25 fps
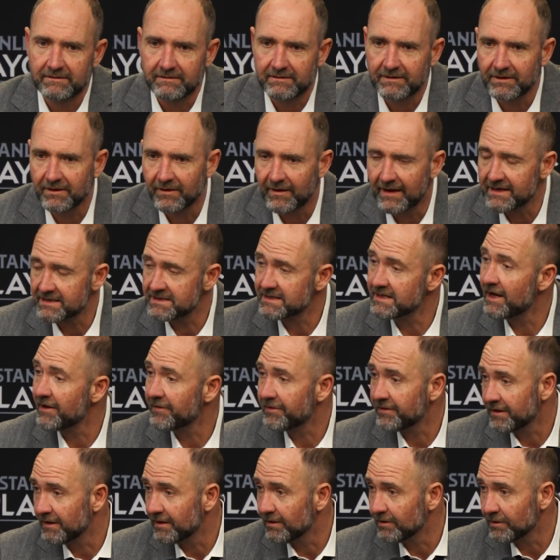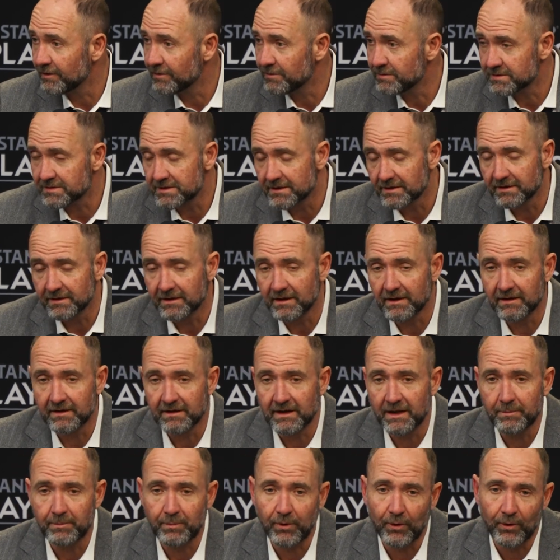you know, has nothing to lose, and, and
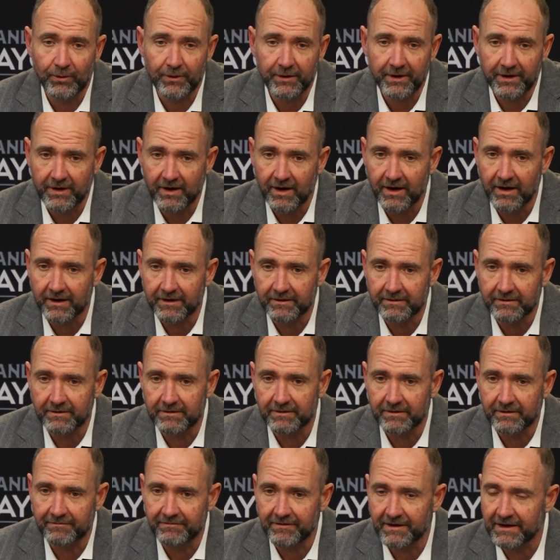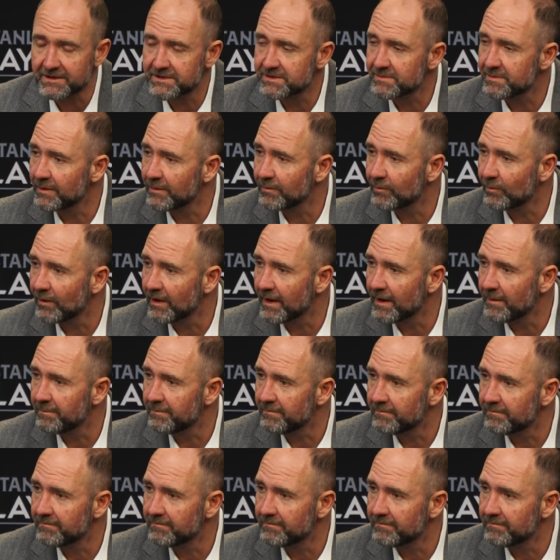they poured it on. Their defensemen were up,